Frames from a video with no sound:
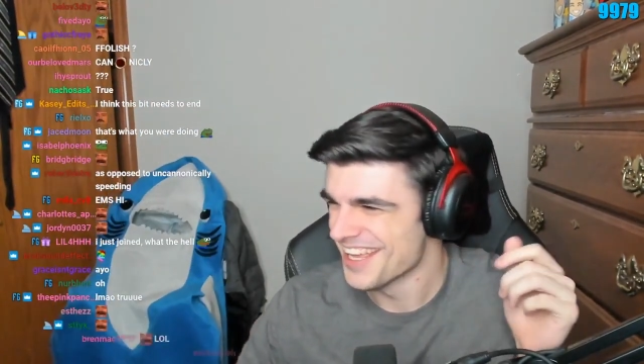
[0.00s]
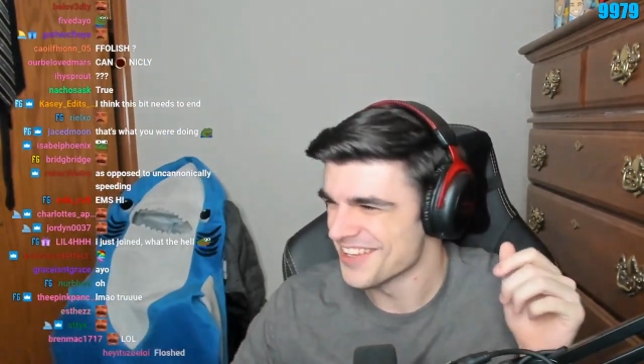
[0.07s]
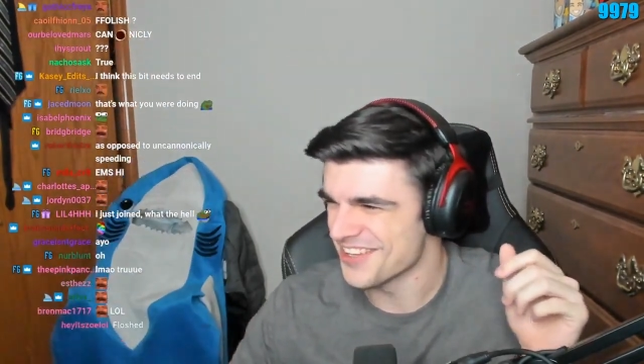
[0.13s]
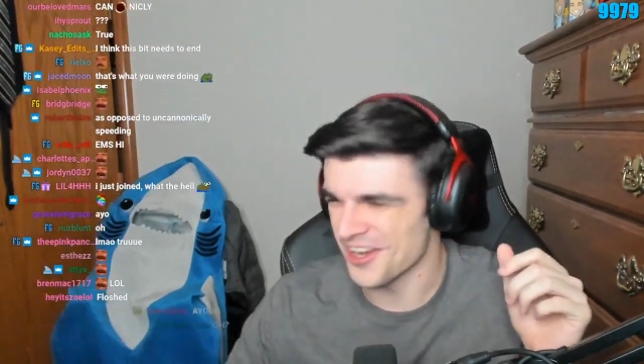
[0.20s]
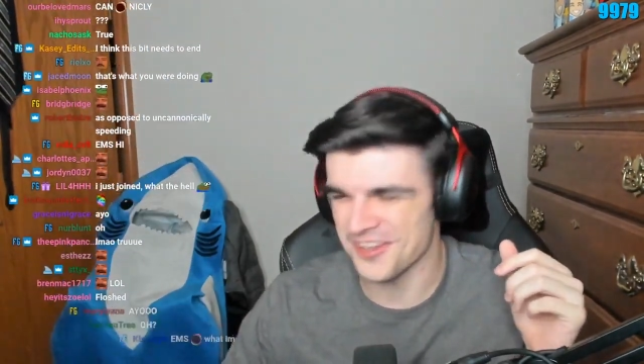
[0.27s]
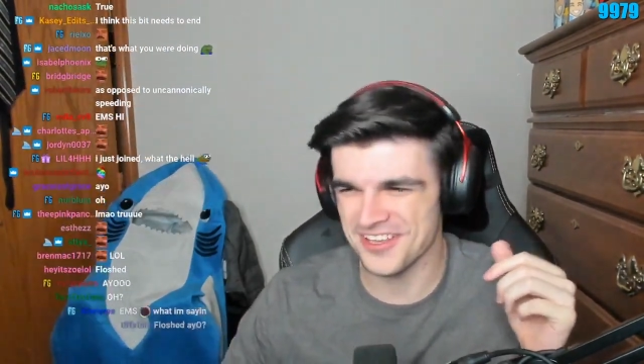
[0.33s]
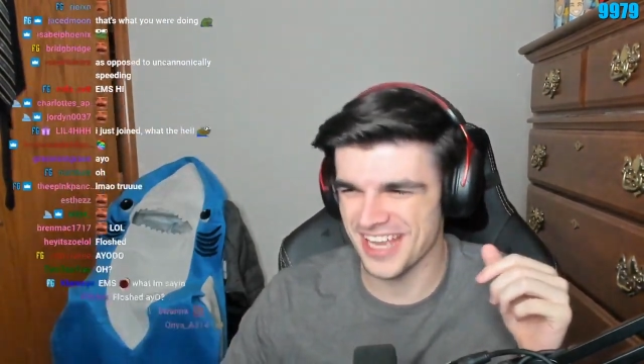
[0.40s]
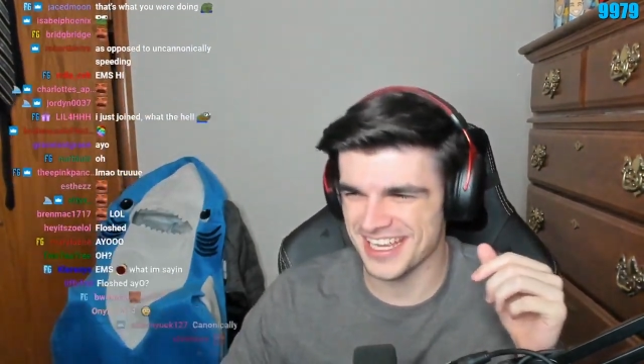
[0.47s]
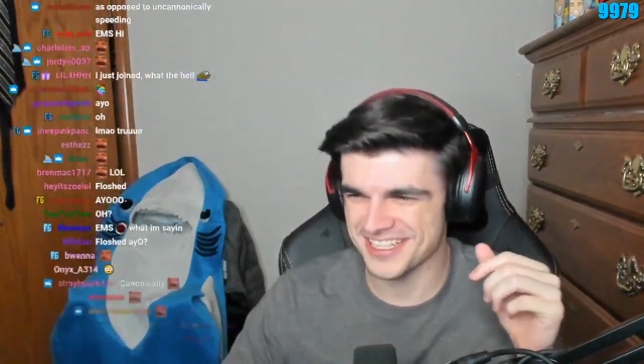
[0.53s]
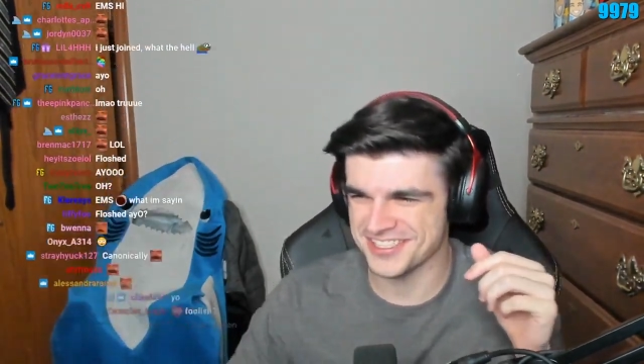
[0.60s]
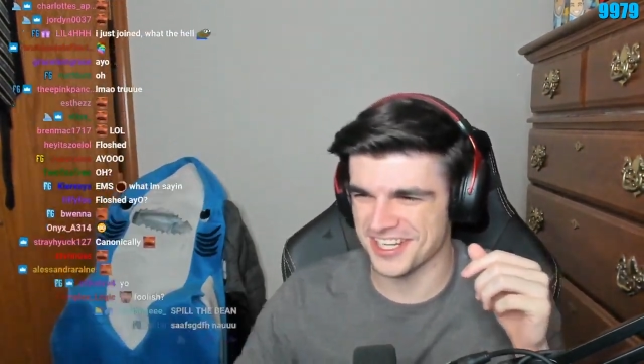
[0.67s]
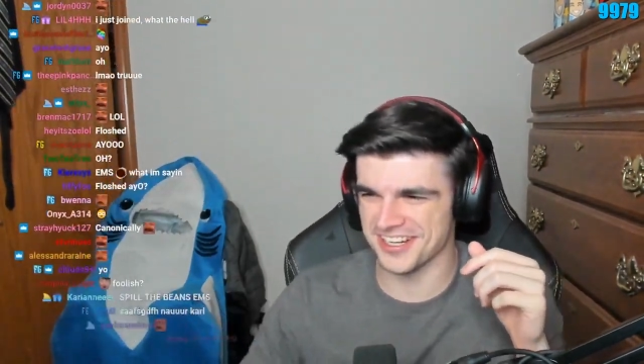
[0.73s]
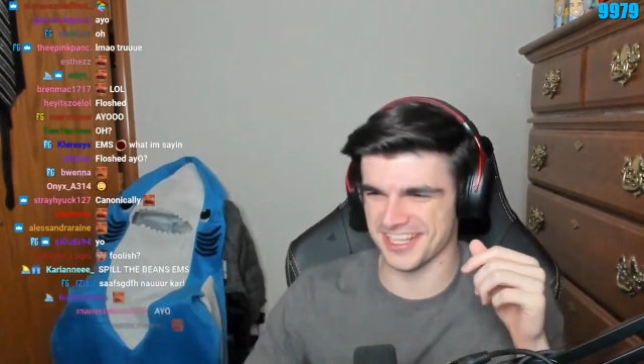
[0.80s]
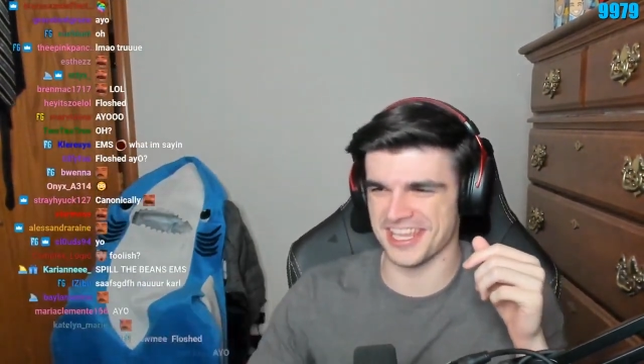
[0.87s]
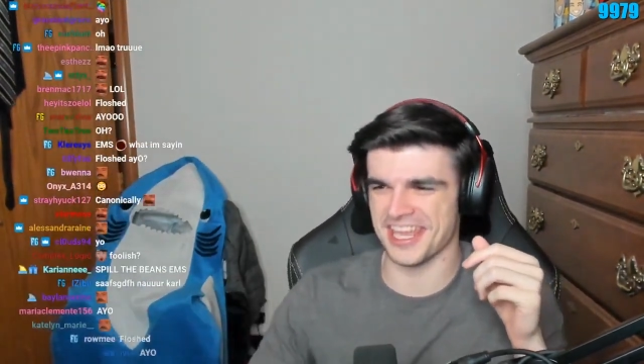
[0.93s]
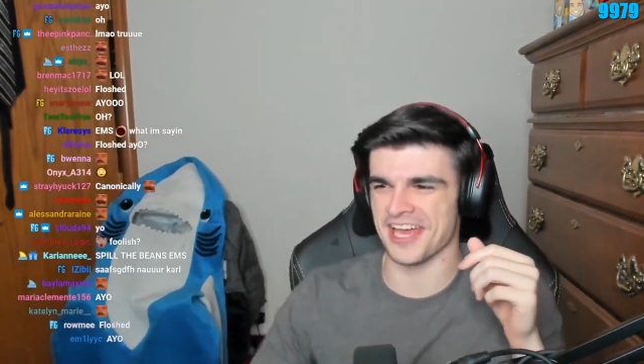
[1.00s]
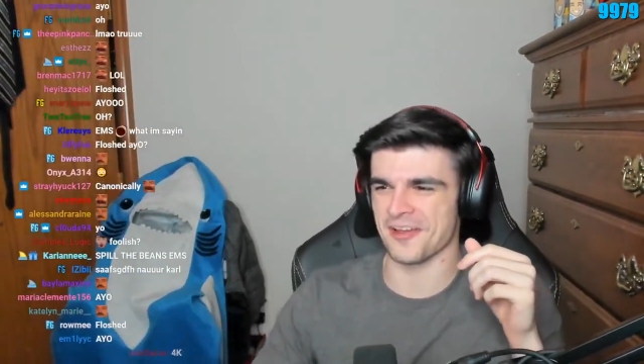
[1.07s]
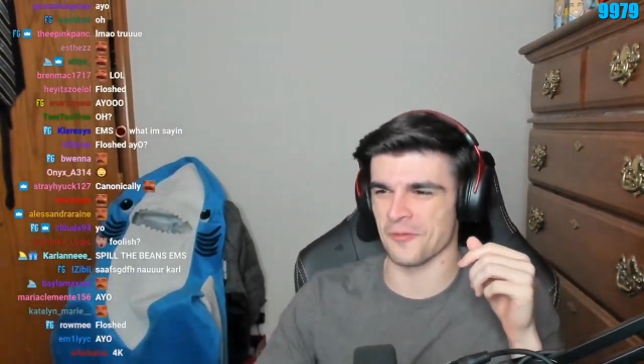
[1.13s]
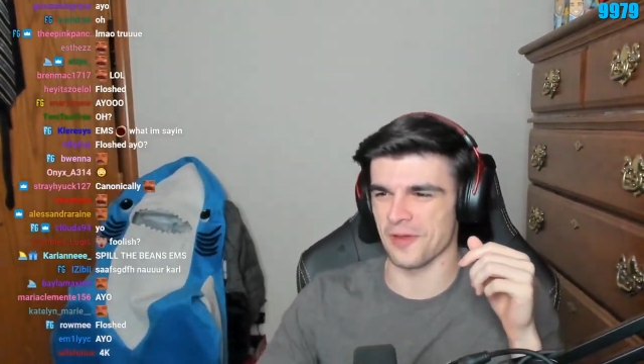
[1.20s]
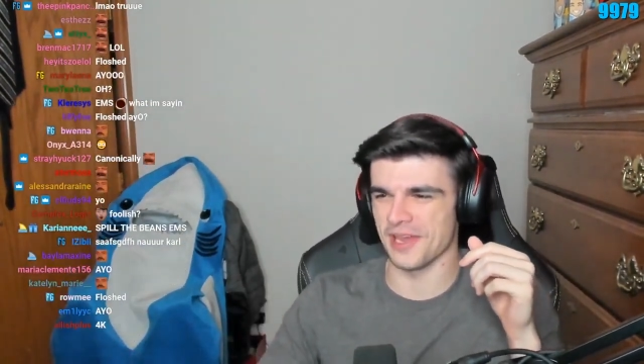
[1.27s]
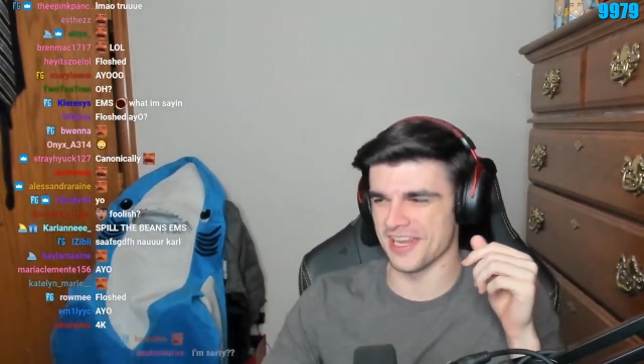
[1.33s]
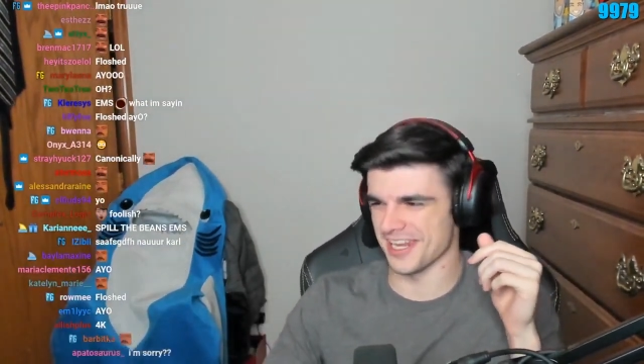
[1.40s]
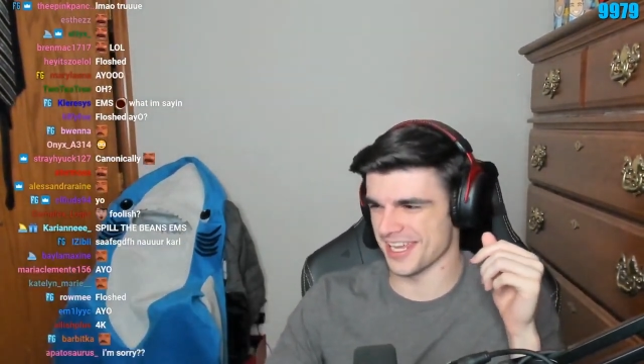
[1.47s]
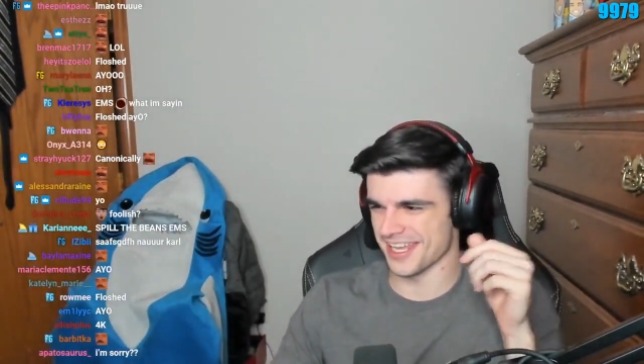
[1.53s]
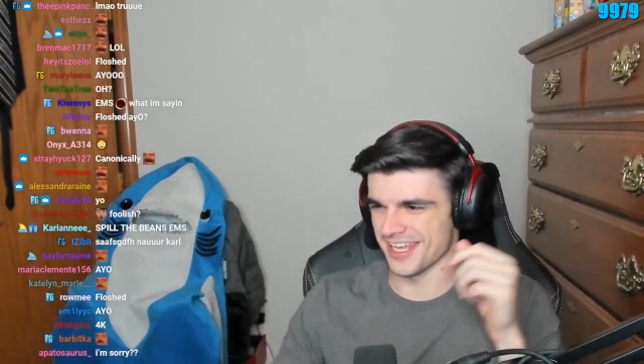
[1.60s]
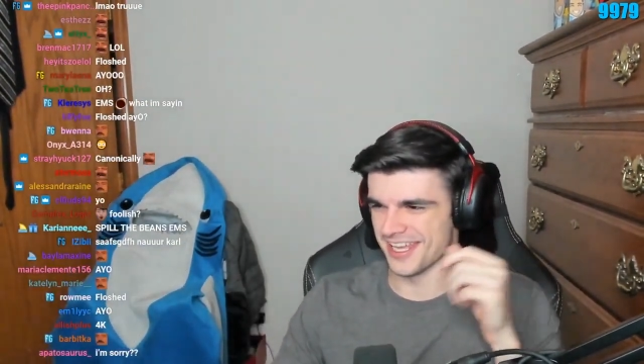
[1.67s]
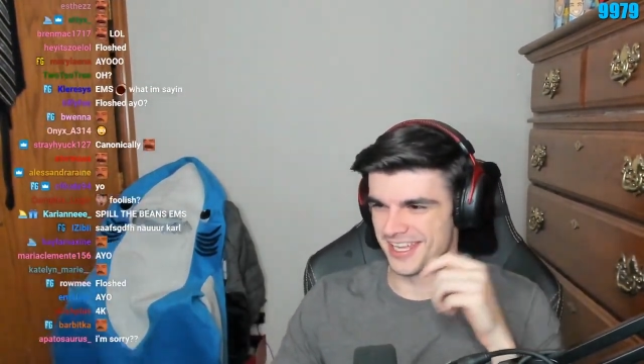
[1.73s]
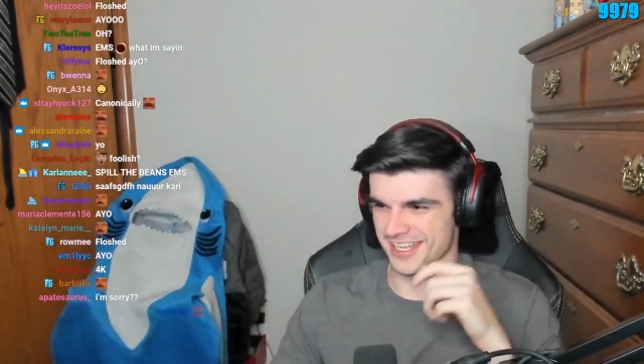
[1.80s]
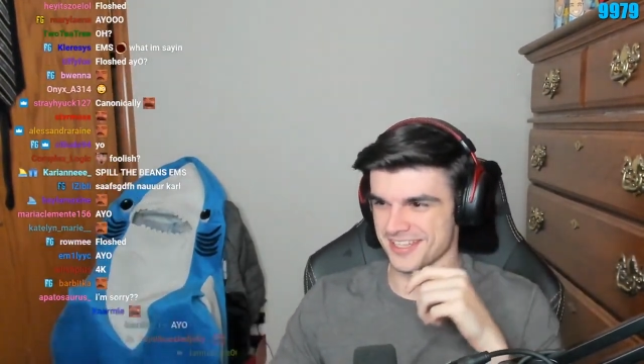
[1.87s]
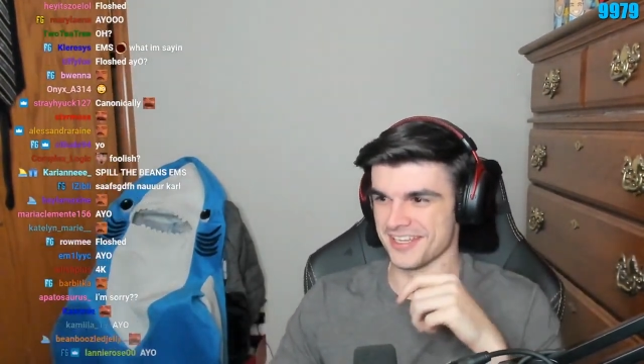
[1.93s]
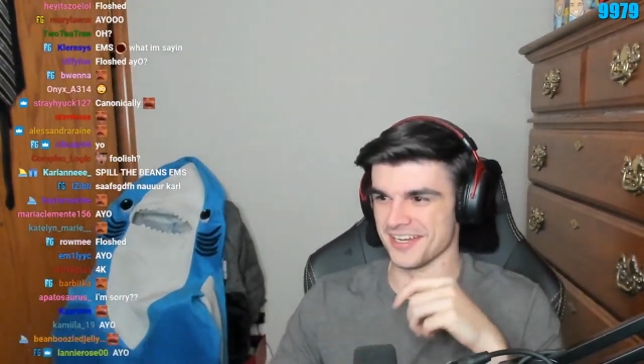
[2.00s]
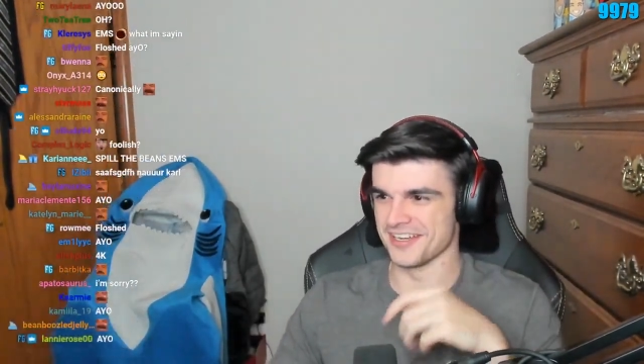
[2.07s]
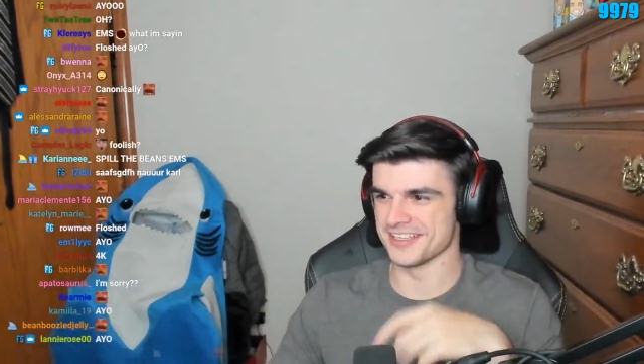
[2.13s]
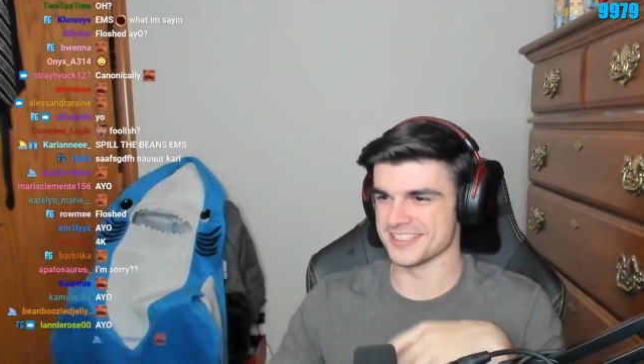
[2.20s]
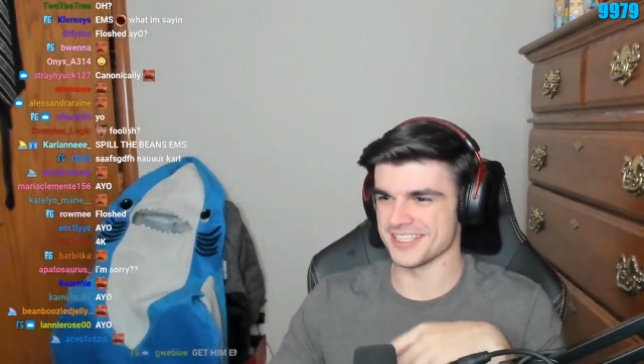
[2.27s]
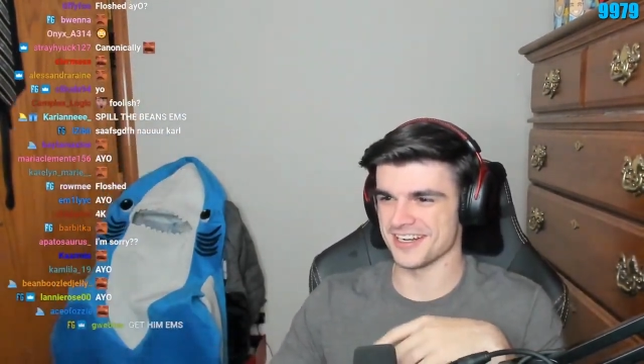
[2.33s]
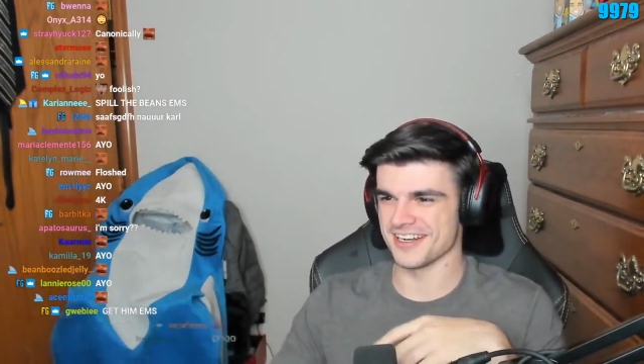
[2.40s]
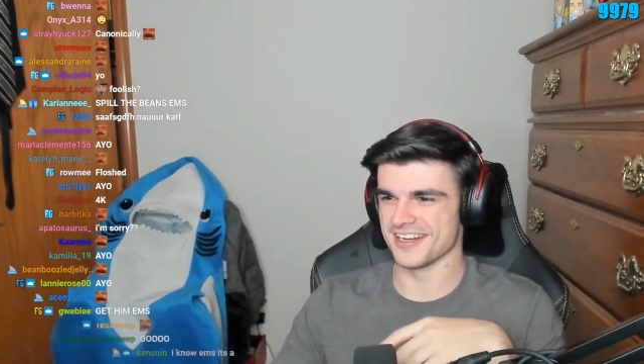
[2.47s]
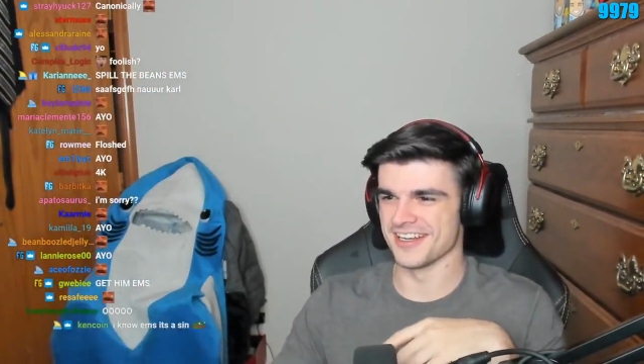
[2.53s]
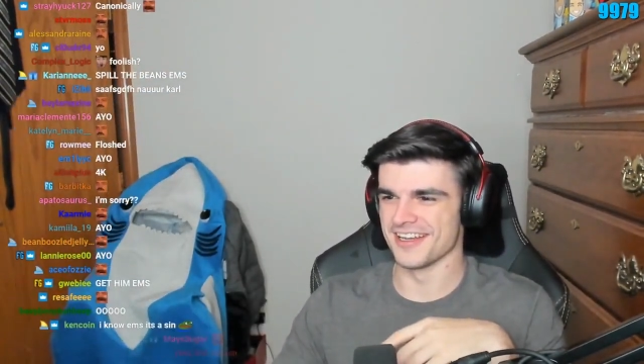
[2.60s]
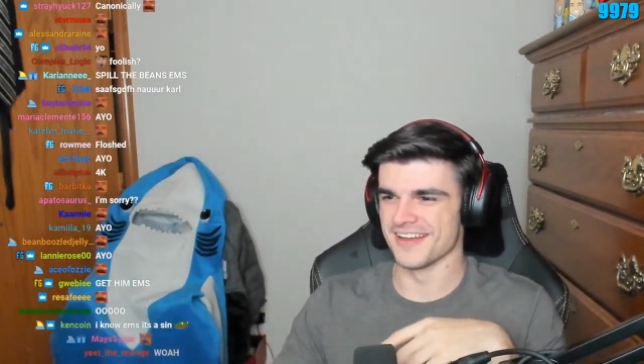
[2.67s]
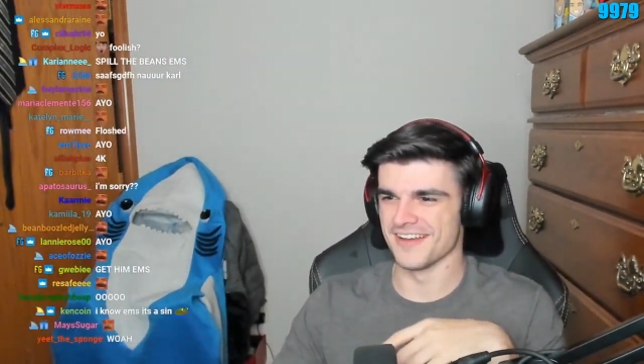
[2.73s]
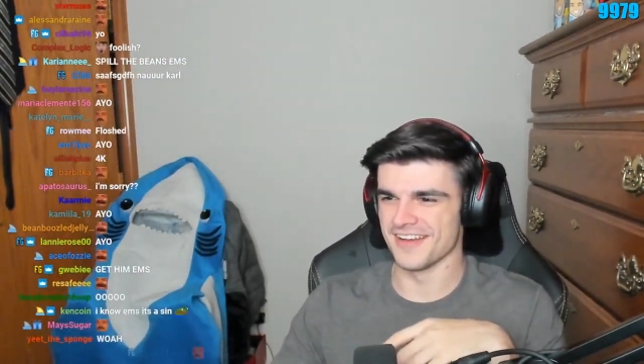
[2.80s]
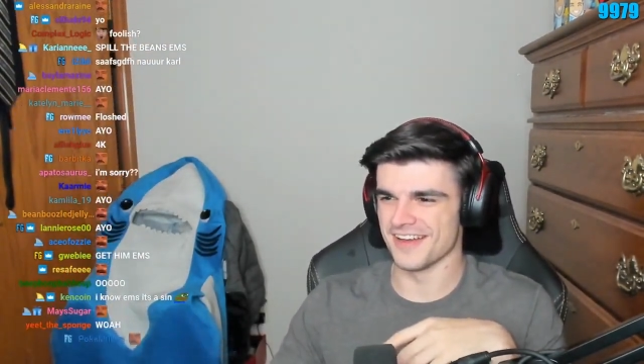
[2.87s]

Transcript: Don't you guys start? Dude, fuck it. I'm listening to Olivia again.